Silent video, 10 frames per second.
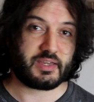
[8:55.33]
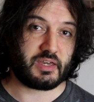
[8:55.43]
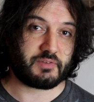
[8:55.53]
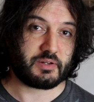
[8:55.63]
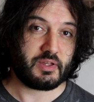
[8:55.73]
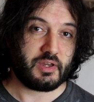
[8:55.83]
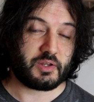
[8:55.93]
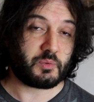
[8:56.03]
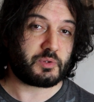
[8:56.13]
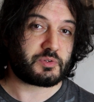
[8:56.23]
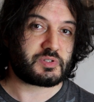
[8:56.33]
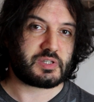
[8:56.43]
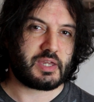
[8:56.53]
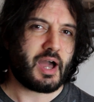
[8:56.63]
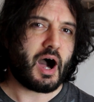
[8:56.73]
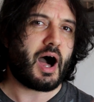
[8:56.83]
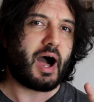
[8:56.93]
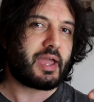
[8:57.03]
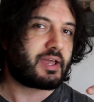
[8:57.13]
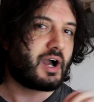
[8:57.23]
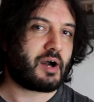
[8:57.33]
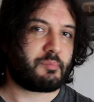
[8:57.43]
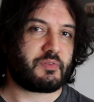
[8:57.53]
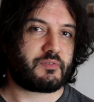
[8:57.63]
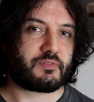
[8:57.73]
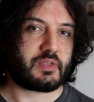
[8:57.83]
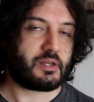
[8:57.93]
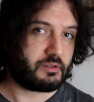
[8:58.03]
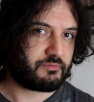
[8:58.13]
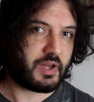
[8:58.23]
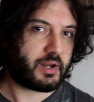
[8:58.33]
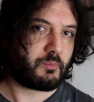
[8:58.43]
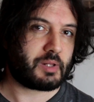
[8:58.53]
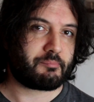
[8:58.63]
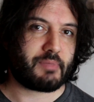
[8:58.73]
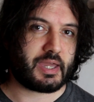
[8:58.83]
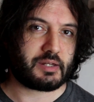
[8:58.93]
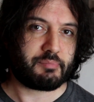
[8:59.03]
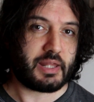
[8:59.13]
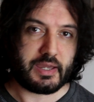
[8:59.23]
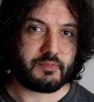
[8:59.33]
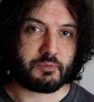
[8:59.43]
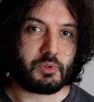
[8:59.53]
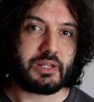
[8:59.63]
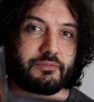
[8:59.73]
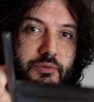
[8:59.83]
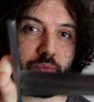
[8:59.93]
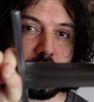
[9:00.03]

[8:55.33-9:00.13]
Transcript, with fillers: Given, in order to see high carbon steel very well made blades, we'll have to